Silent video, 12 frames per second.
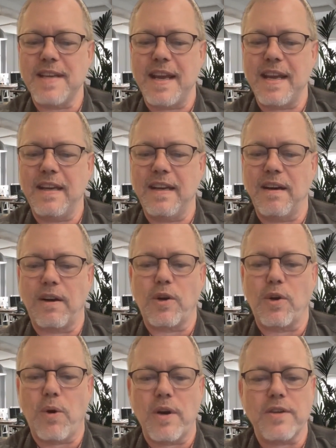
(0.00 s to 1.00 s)
taking our
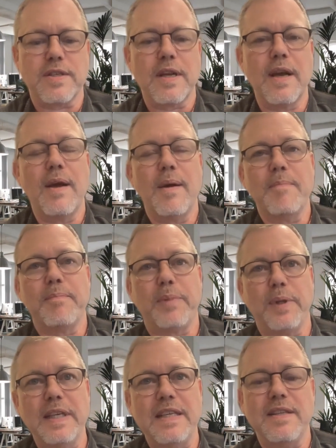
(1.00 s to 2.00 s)
course,
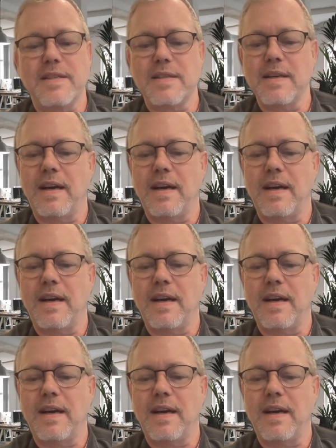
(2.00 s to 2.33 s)
please